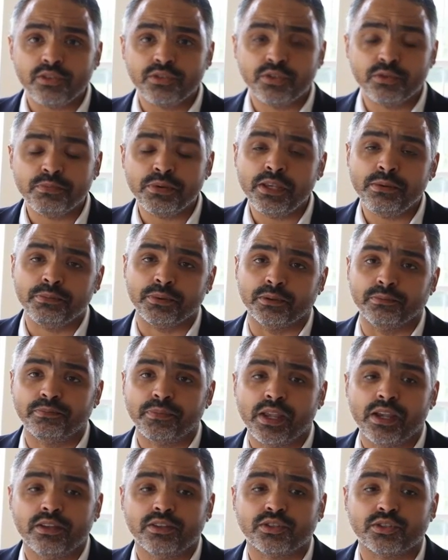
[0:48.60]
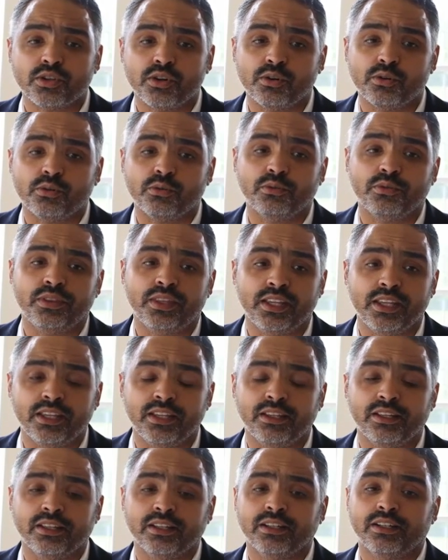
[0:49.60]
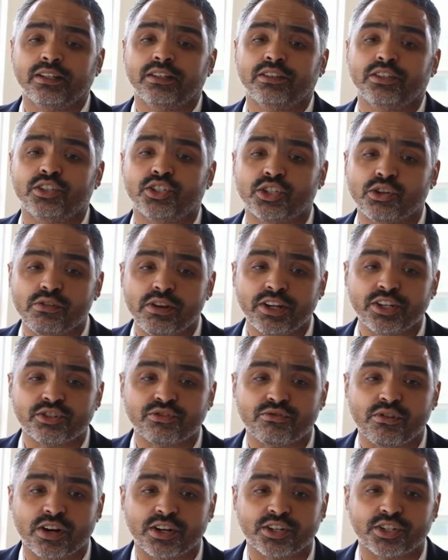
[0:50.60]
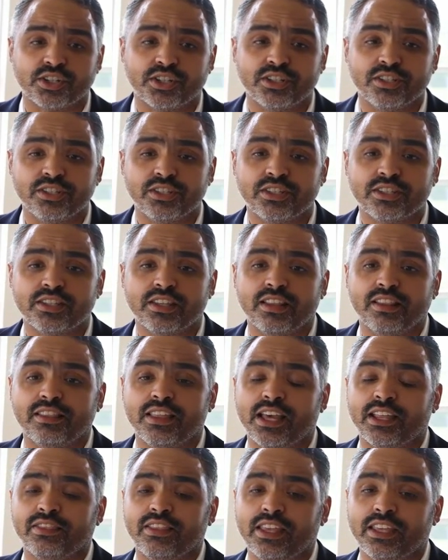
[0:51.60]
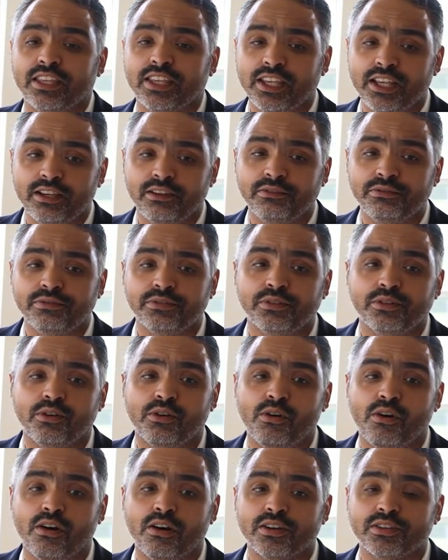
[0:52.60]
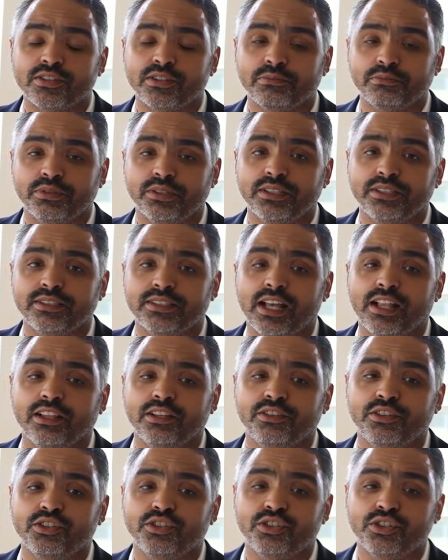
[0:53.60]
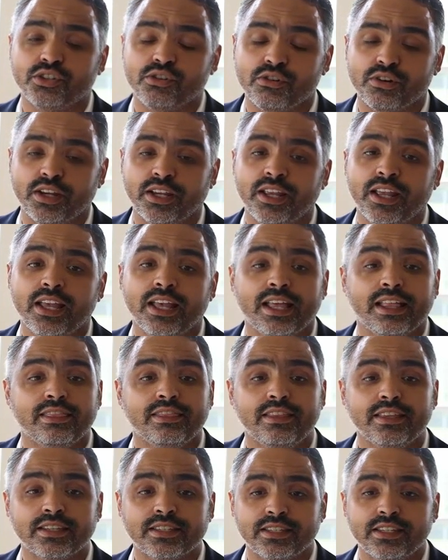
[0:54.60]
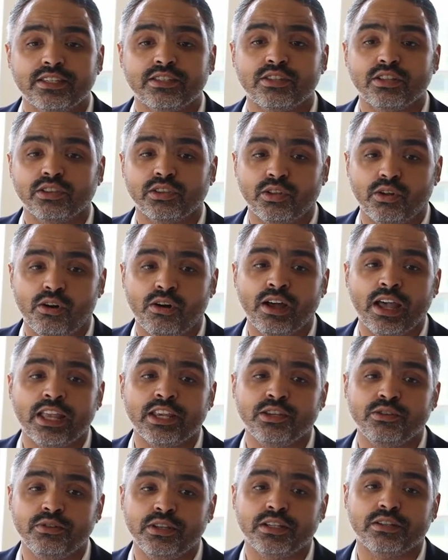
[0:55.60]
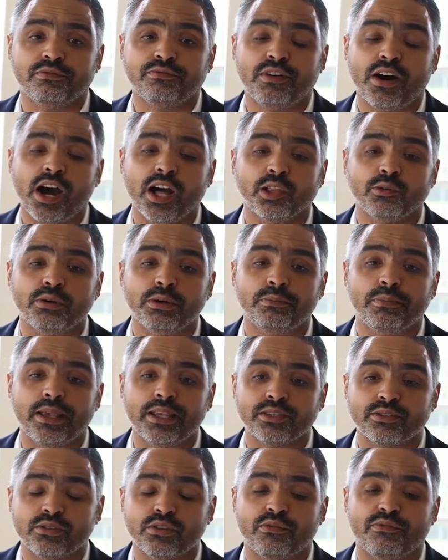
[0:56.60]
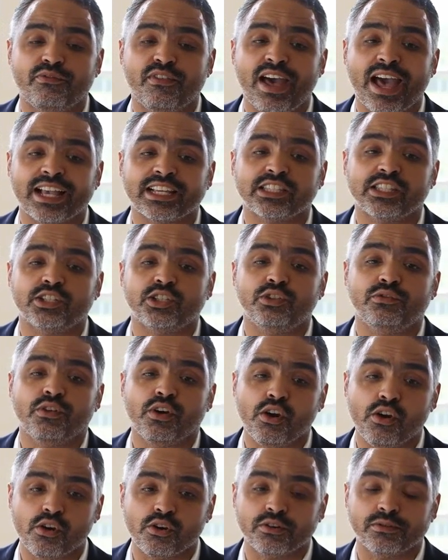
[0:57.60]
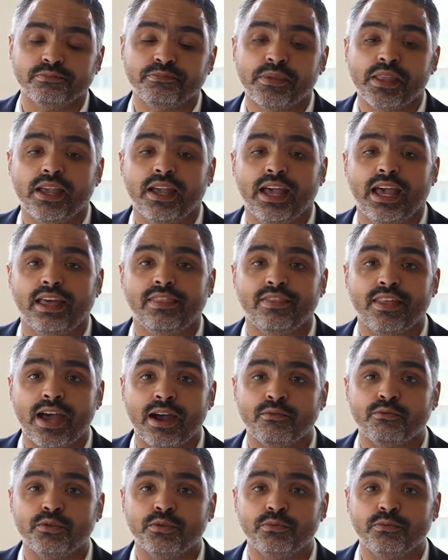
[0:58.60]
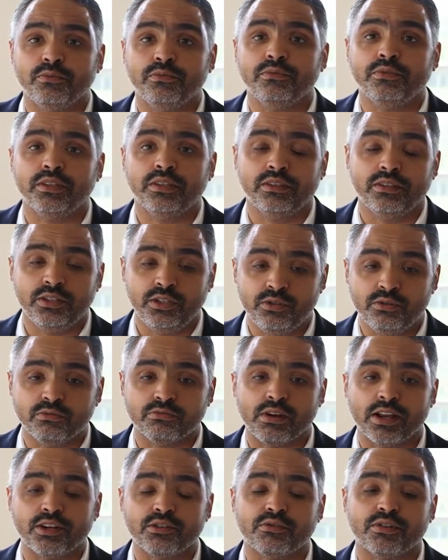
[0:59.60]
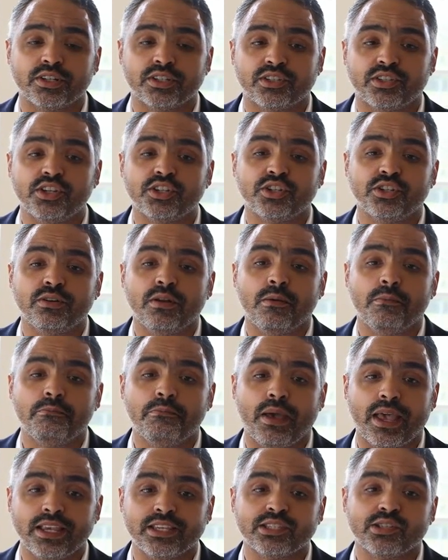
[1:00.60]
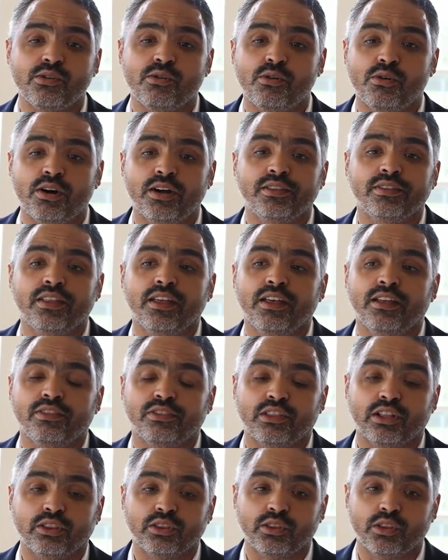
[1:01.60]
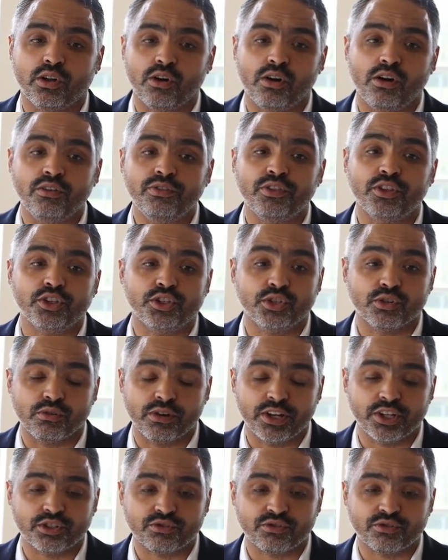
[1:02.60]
to people. So the jury instructions that they give are simply telling the jury, this is the law and you need to follow it based on the facts that you've heard. And that would, you render a decision based on the law, the jury